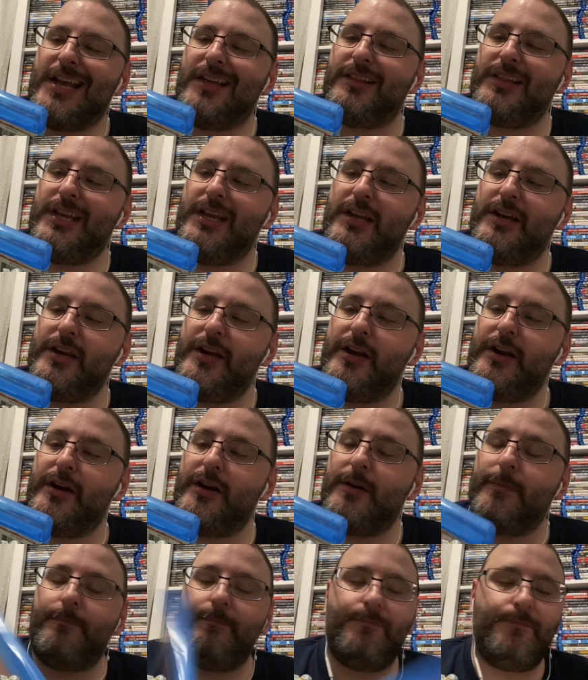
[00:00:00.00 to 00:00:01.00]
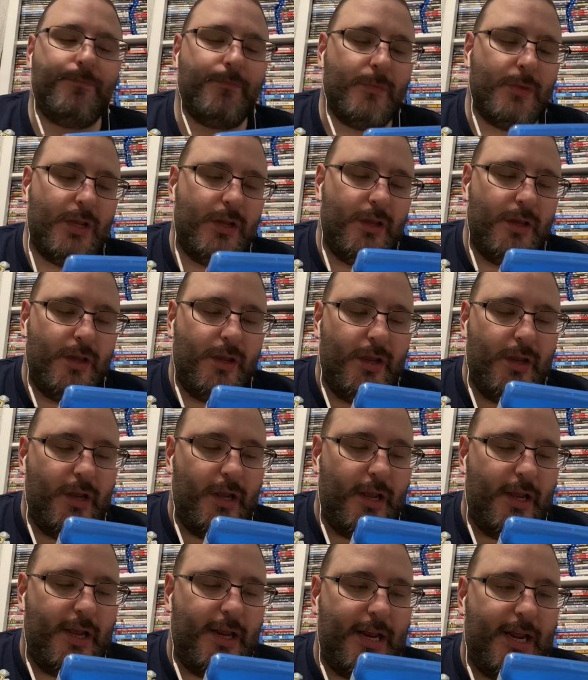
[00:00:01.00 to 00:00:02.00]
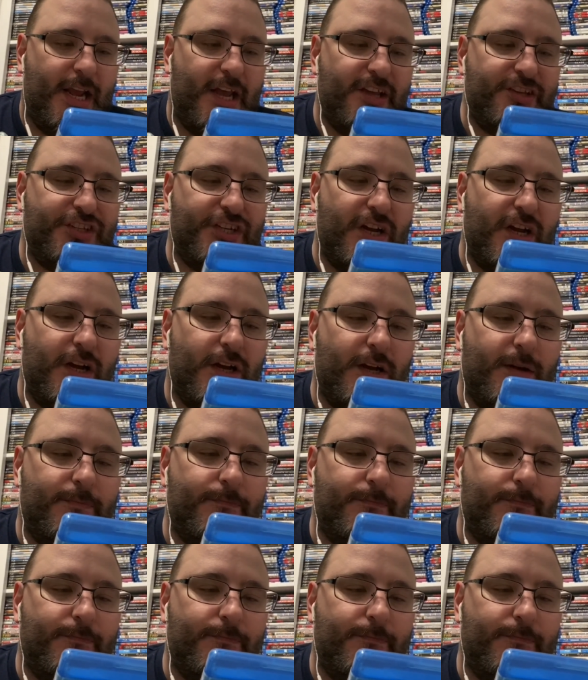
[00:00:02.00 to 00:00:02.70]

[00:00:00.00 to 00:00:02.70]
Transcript: Lee in here. It has who